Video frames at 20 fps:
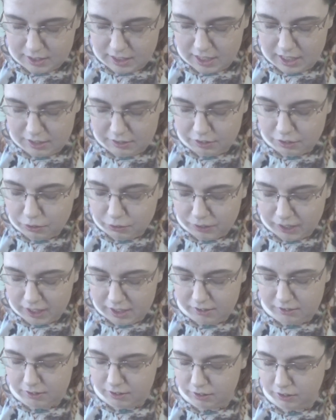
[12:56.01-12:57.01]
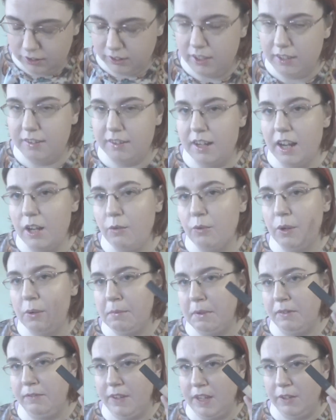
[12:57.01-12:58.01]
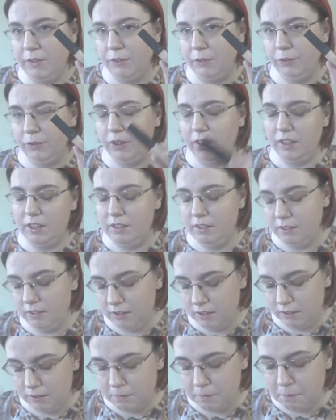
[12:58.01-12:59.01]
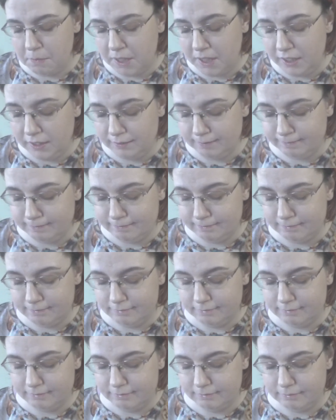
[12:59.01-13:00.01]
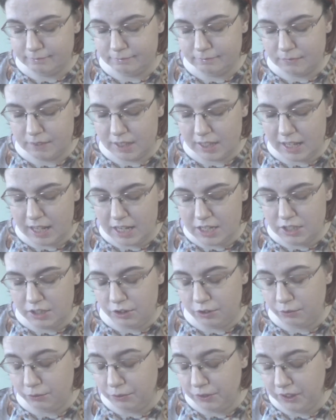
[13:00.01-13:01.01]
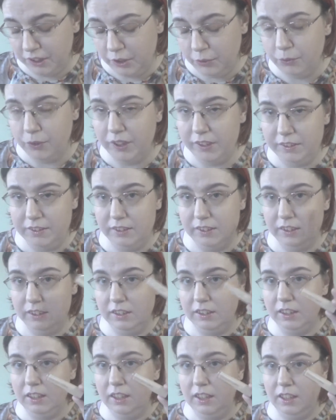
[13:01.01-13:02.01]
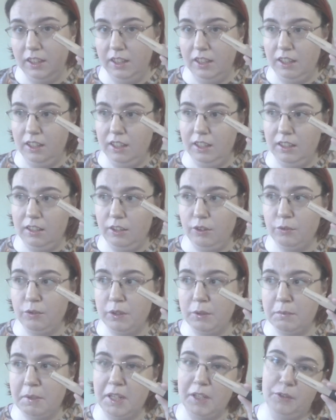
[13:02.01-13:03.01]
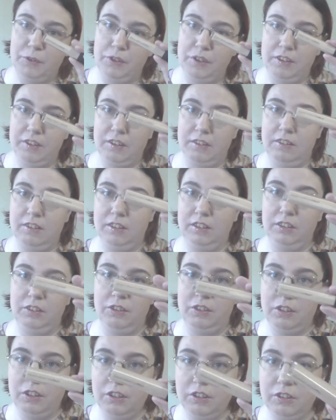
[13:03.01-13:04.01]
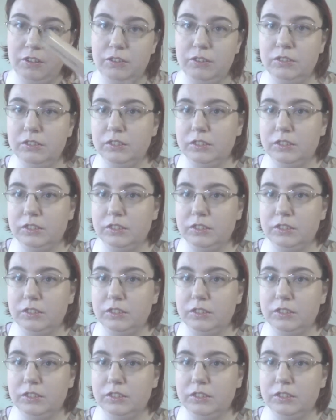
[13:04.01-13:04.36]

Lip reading: it's okay concealer. It's not one of my favorite ones. But I just really want to, this is one of my oldest concealers too